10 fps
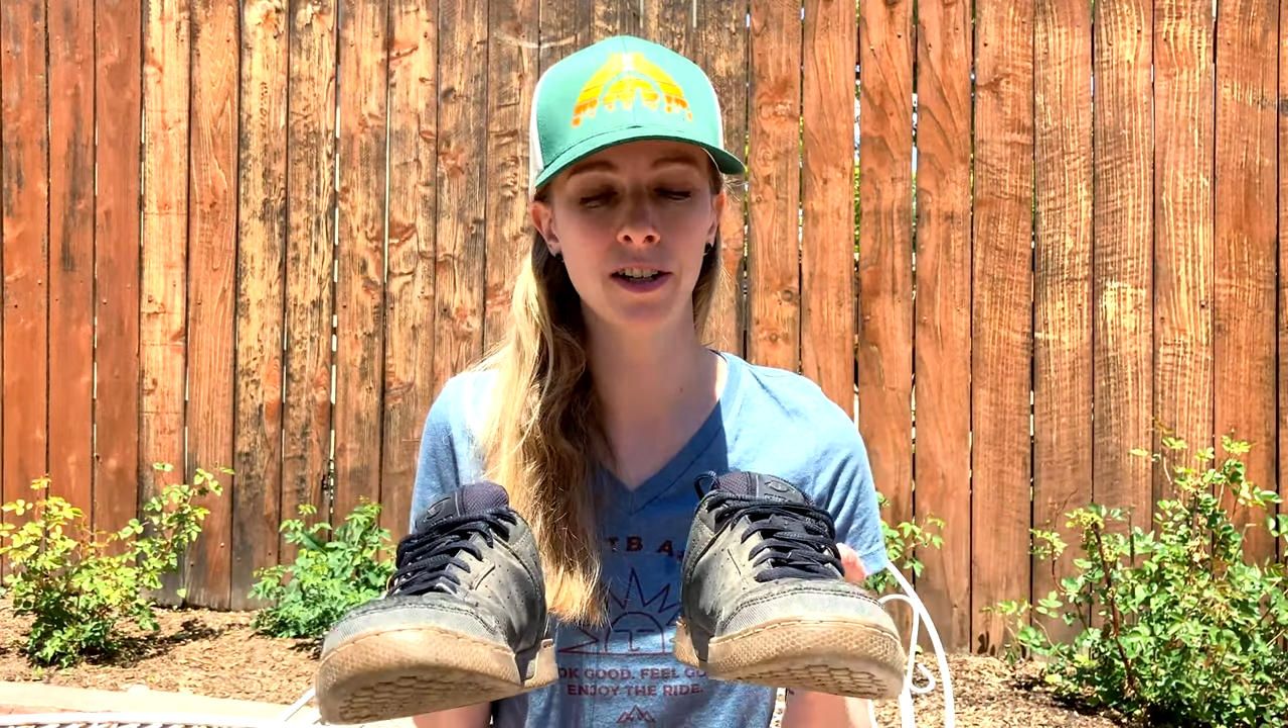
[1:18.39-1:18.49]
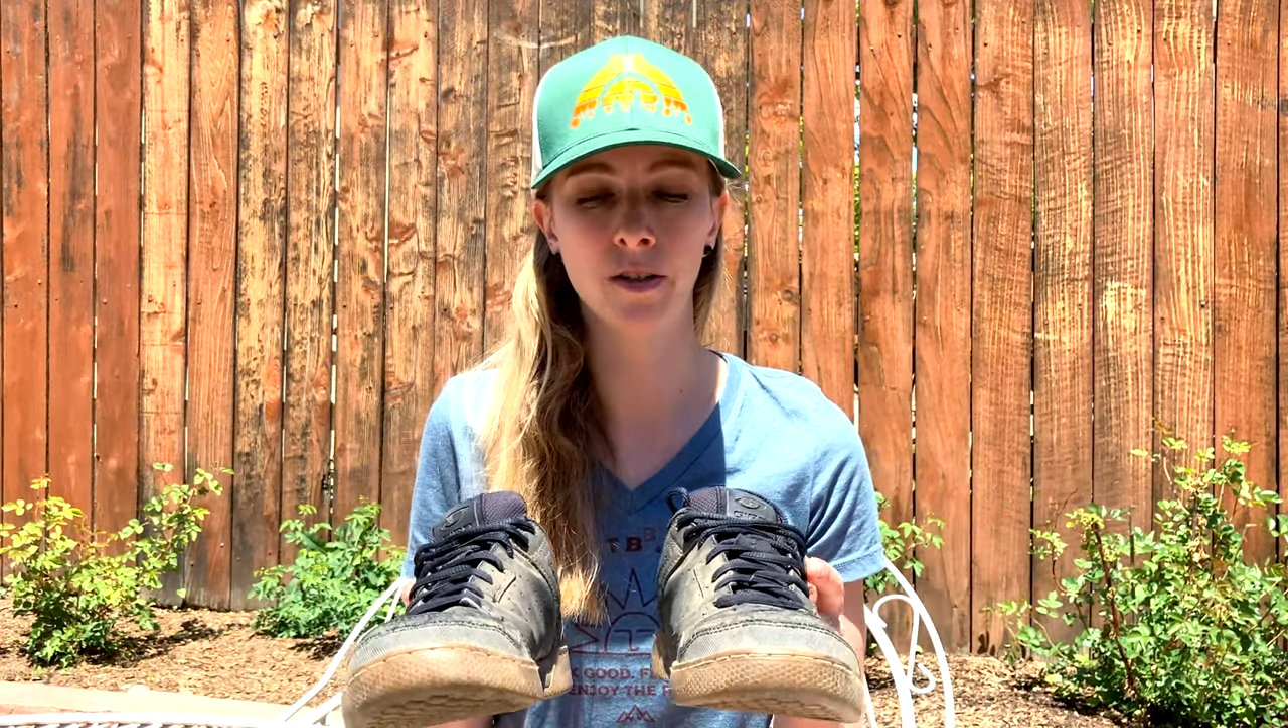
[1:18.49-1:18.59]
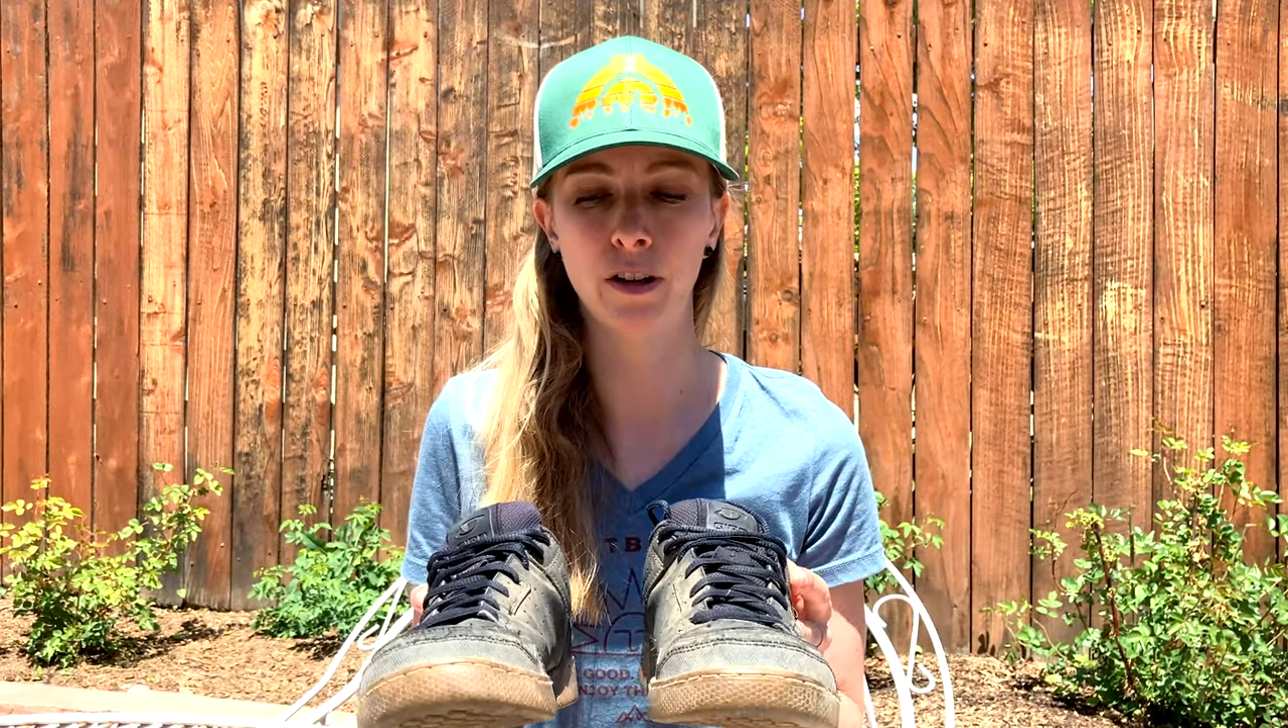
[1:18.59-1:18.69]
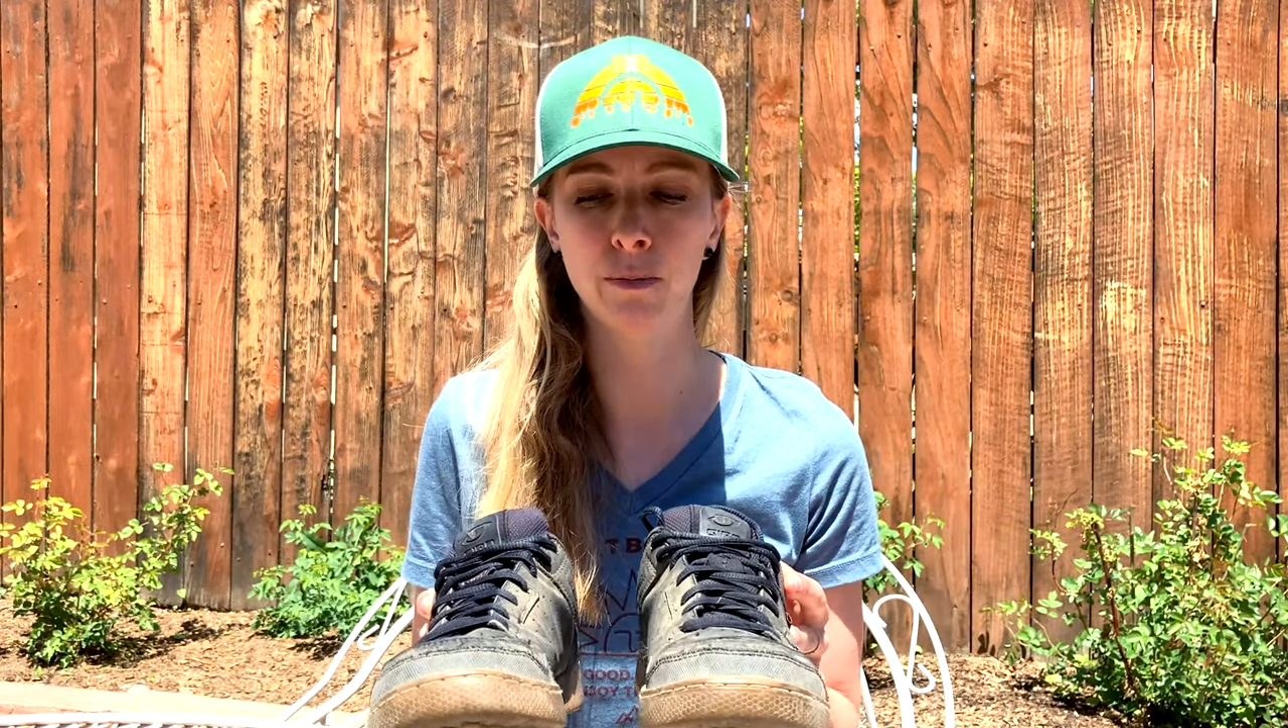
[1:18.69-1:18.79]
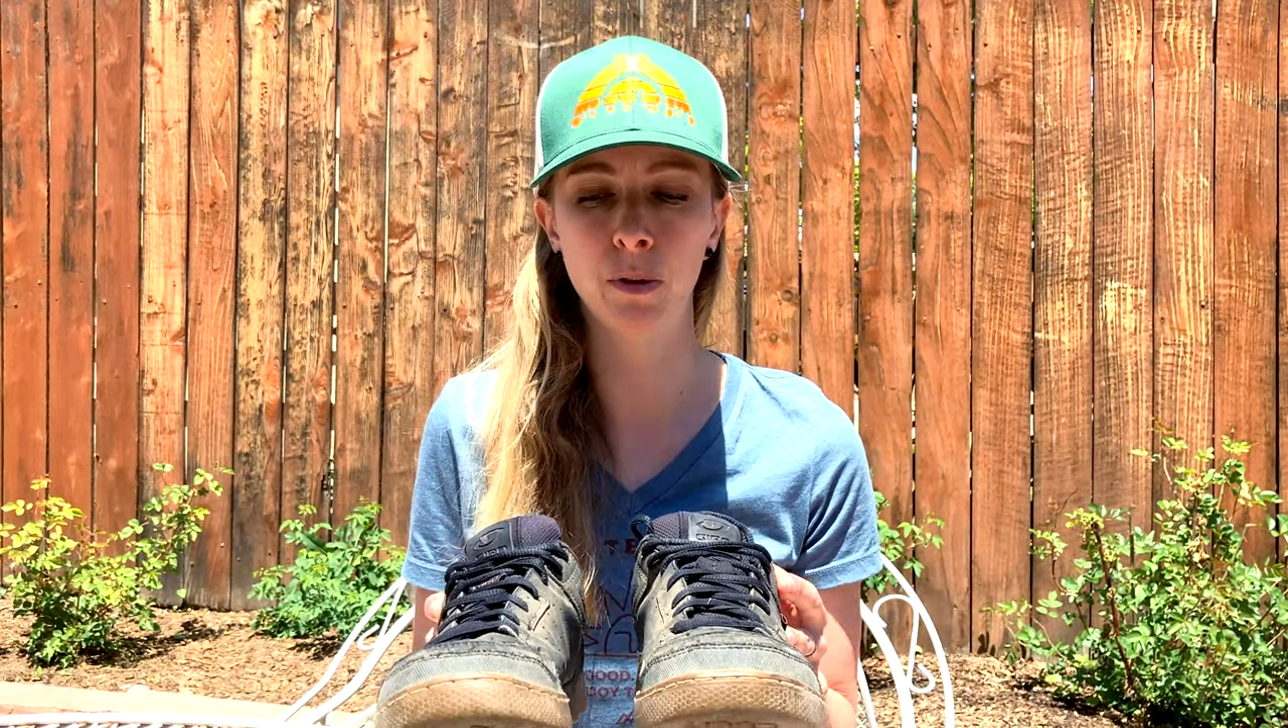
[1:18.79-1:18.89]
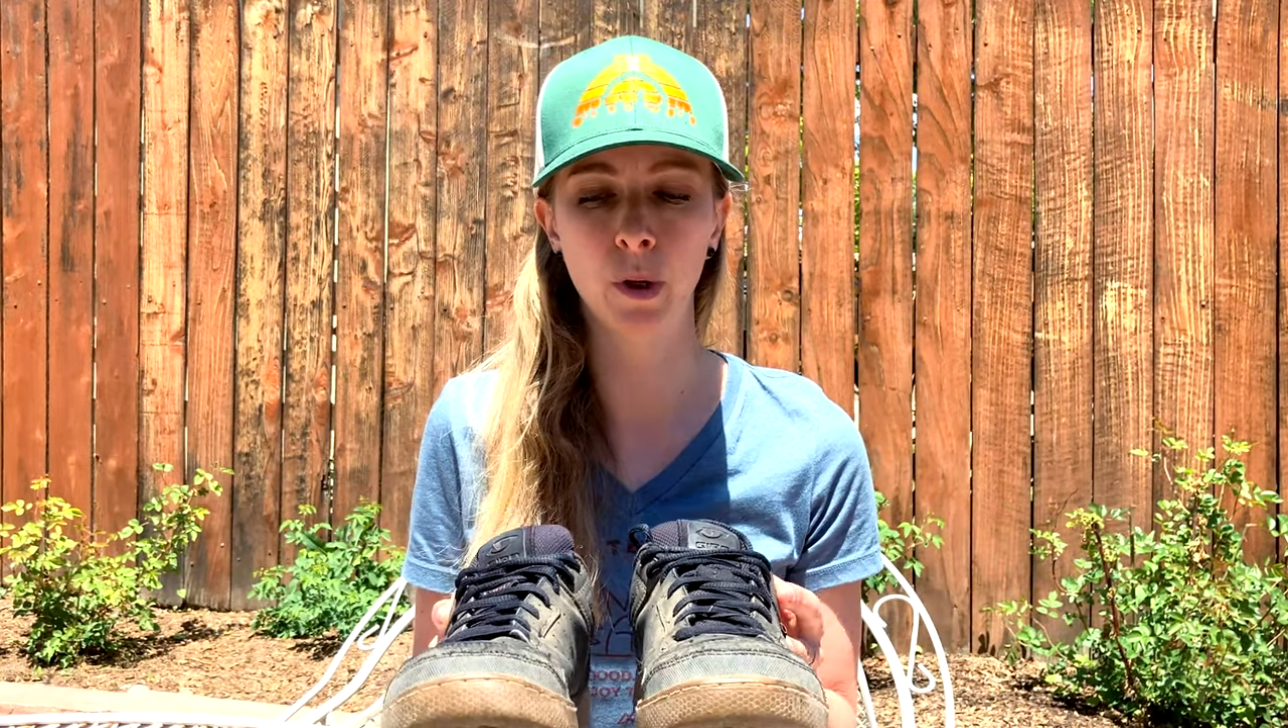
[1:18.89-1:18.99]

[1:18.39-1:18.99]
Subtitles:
so I've been